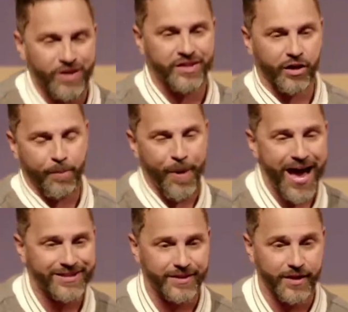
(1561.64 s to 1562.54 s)
was their
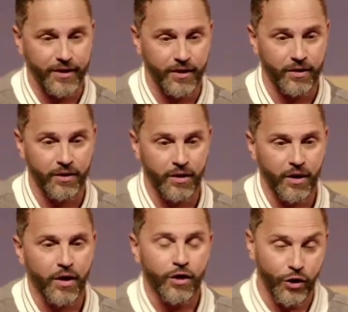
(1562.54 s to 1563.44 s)
capacity.
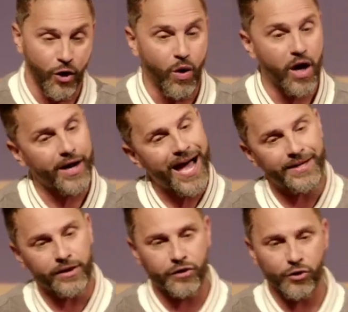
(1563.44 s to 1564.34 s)
You know what? I
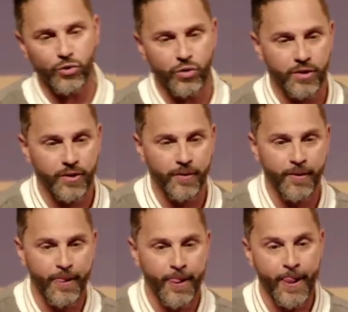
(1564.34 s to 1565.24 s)
did 2,
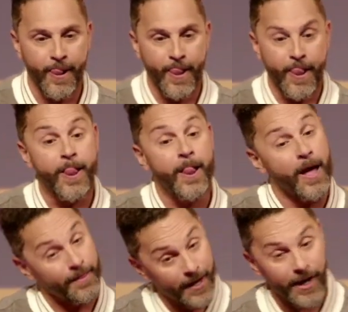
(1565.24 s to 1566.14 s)

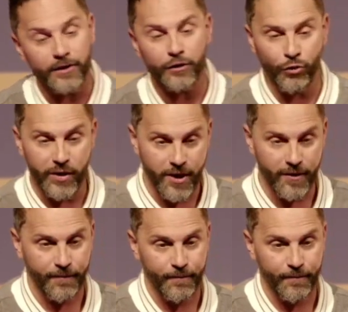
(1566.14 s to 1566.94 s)
and then I did 3.